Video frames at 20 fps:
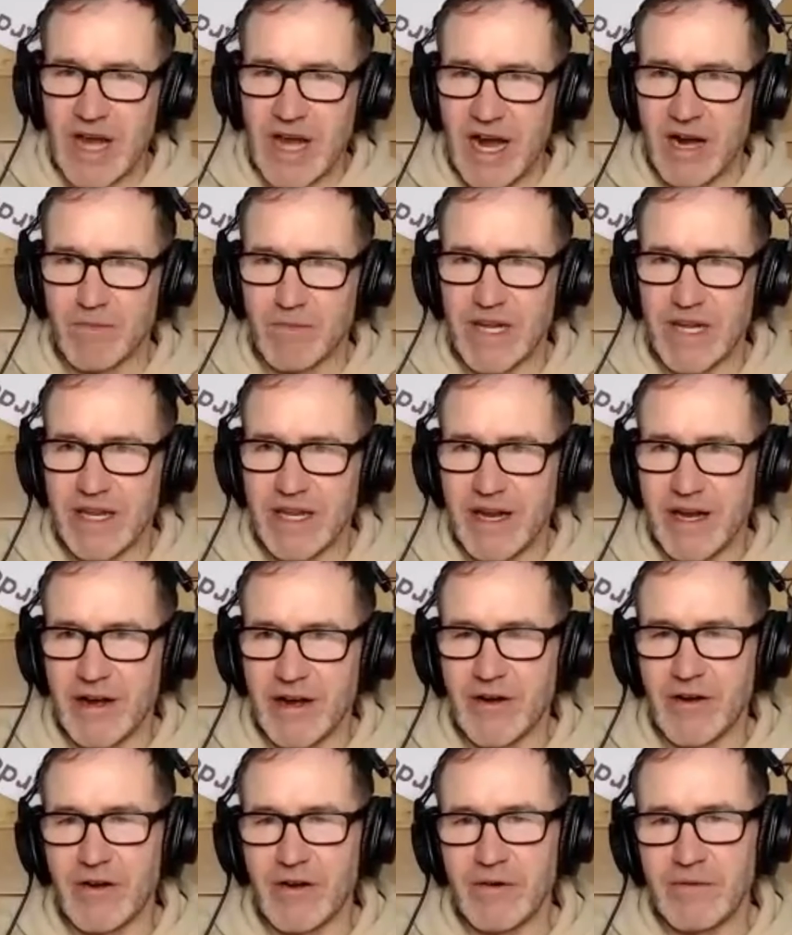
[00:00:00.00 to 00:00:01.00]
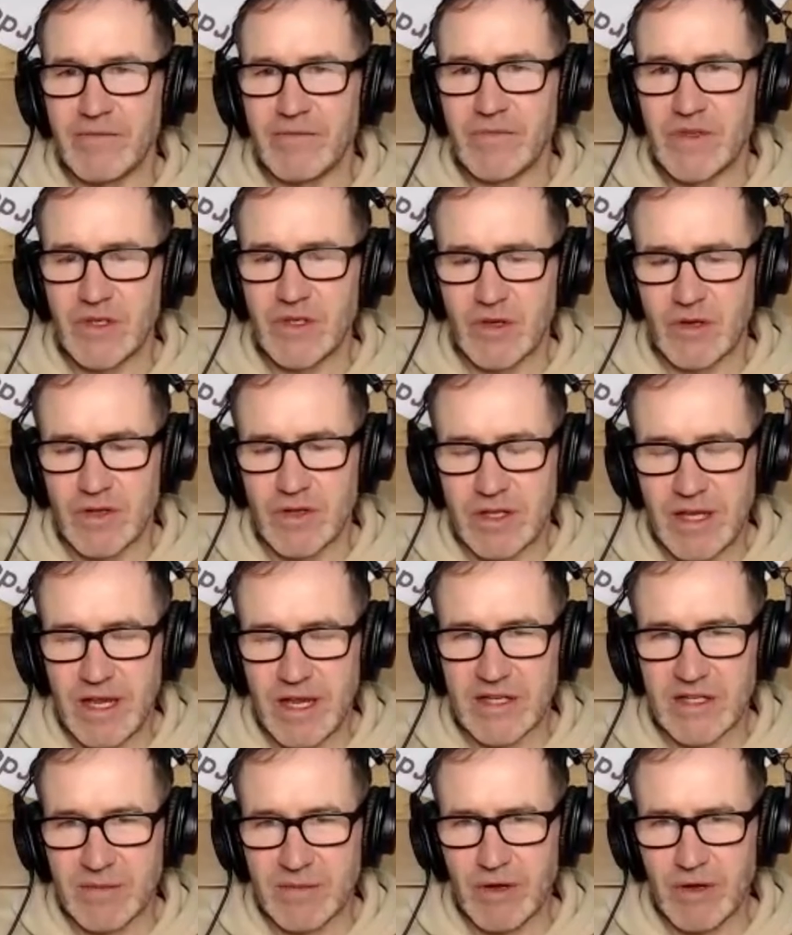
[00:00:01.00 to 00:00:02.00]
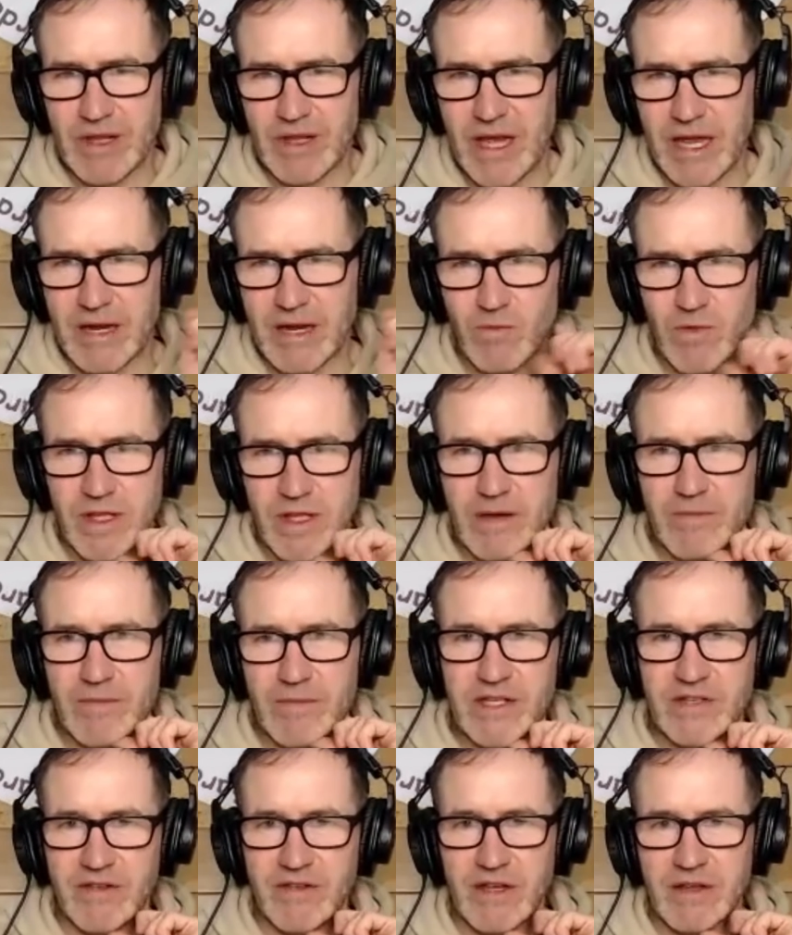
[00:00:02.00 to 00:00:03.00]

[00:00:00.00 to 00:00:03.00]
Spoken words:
harmony there. So tell us about that and what that means to